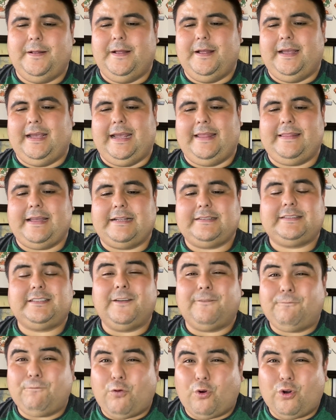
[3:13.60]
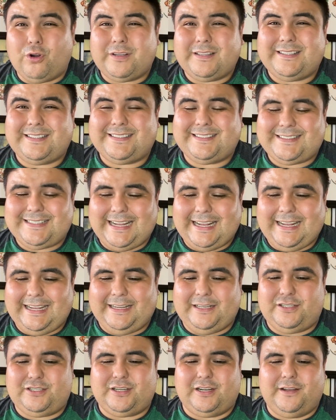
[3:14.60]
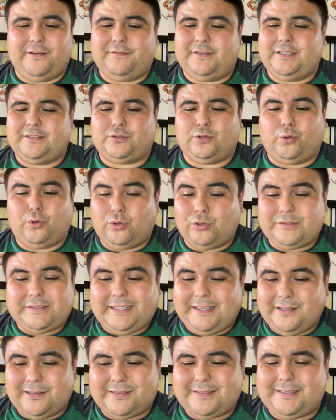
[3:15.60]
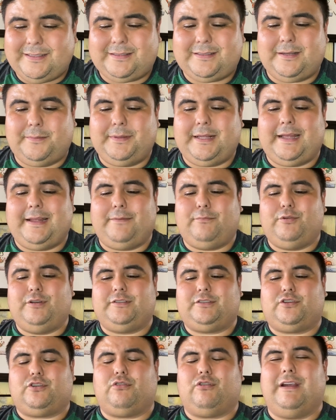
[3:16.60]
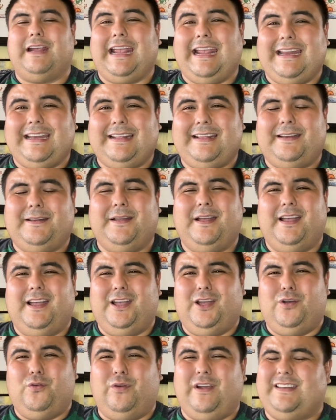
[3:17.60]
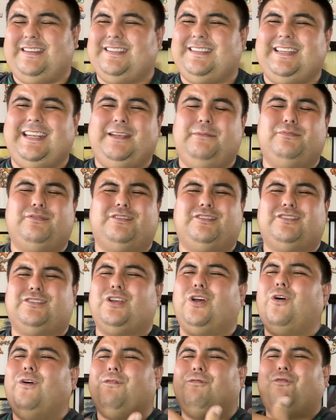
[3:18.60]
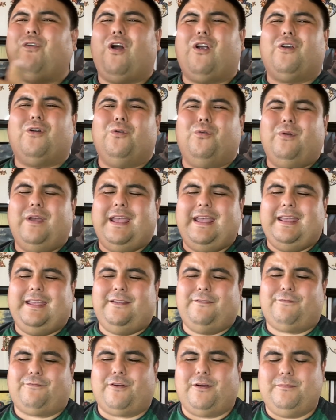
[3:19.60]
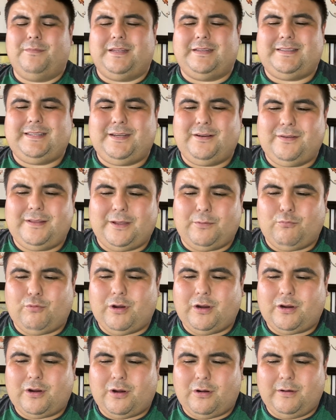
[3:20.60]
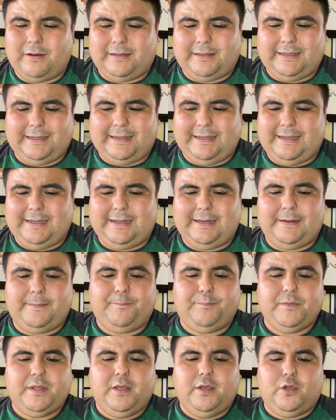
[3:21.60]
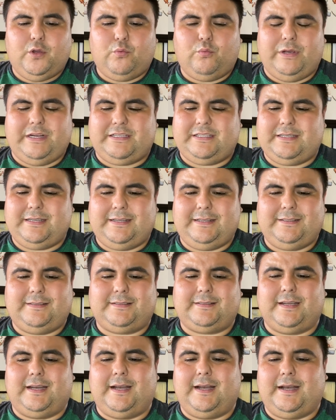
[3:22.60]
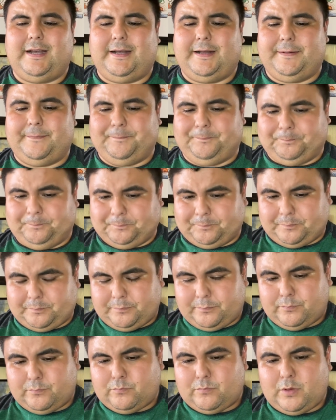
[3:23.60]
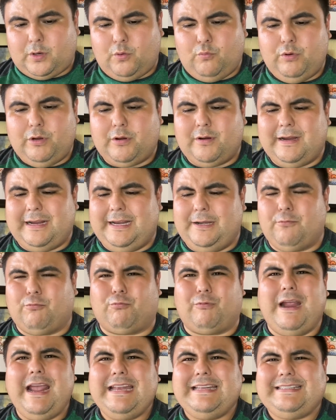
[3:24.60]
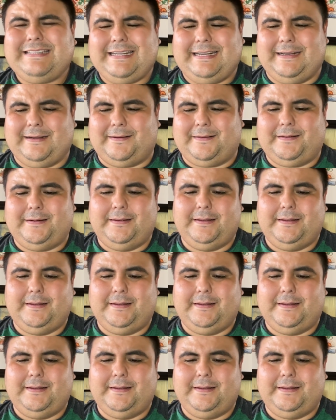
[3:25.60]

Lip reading: And that's the fourth stage of this whole tier system that was created, which seems so far away from the tier that we're currently in, which is we're in red tier,